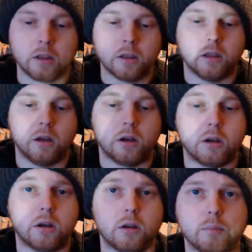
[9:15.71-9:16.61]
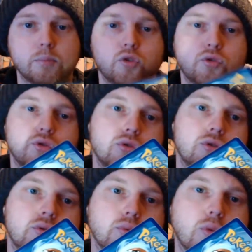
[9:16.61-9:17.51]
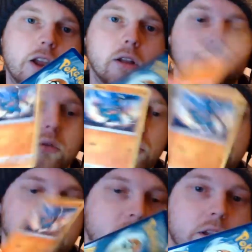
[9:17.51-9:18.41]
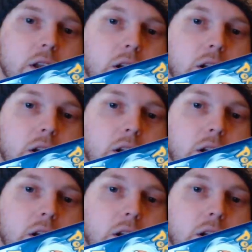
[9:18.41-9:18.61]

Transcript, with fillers: Um, Riolu, which I got a